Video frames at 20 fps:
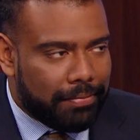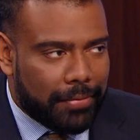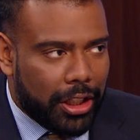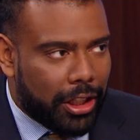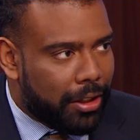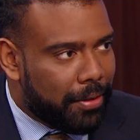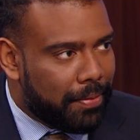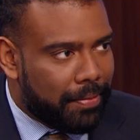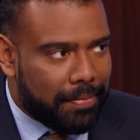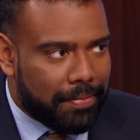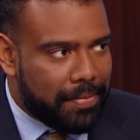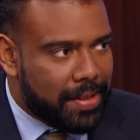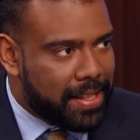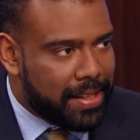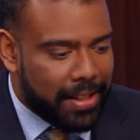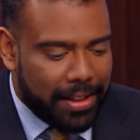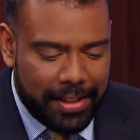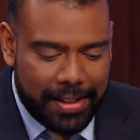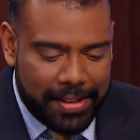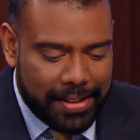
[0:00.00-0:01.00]
you know
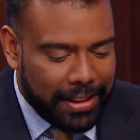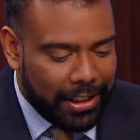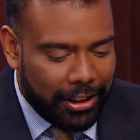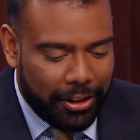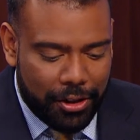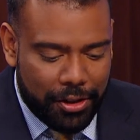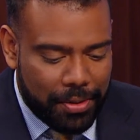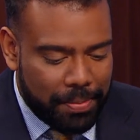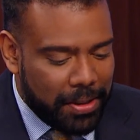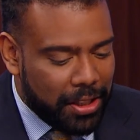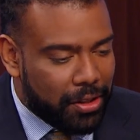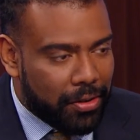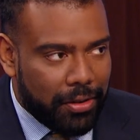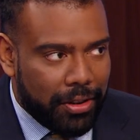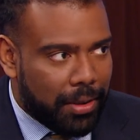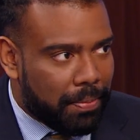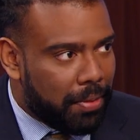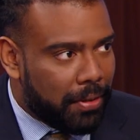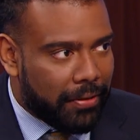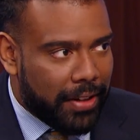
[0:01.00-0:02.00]
city slickers be doing
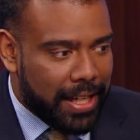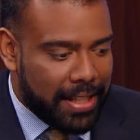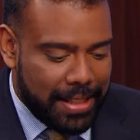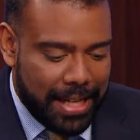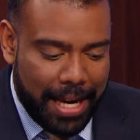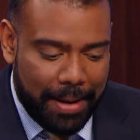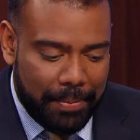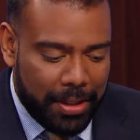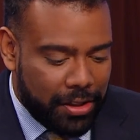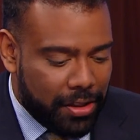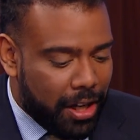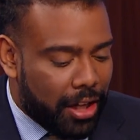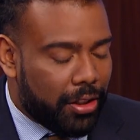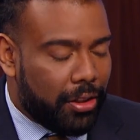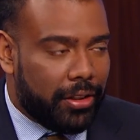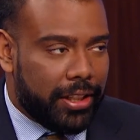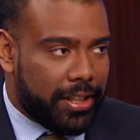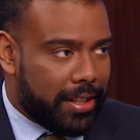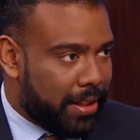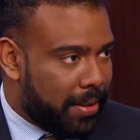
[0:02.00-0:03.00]
to prevent damage not
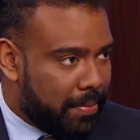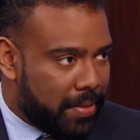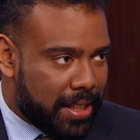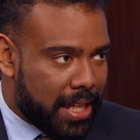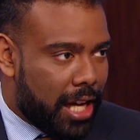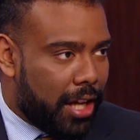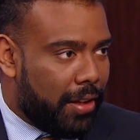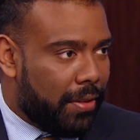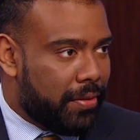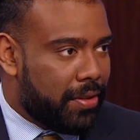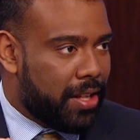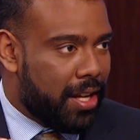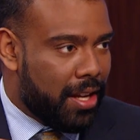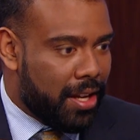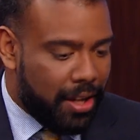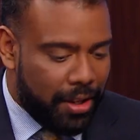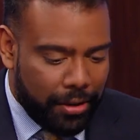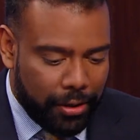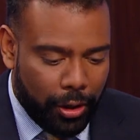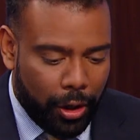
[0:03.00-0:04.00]
only to themselves,
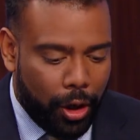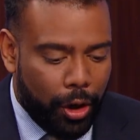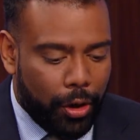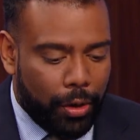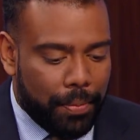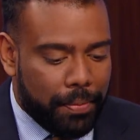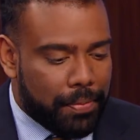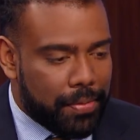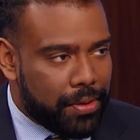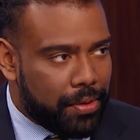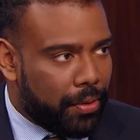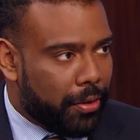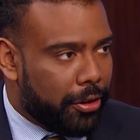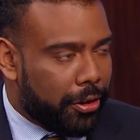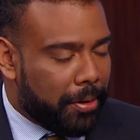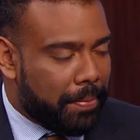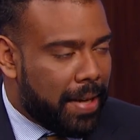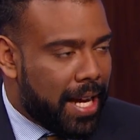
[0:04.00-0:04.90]
their homes, or their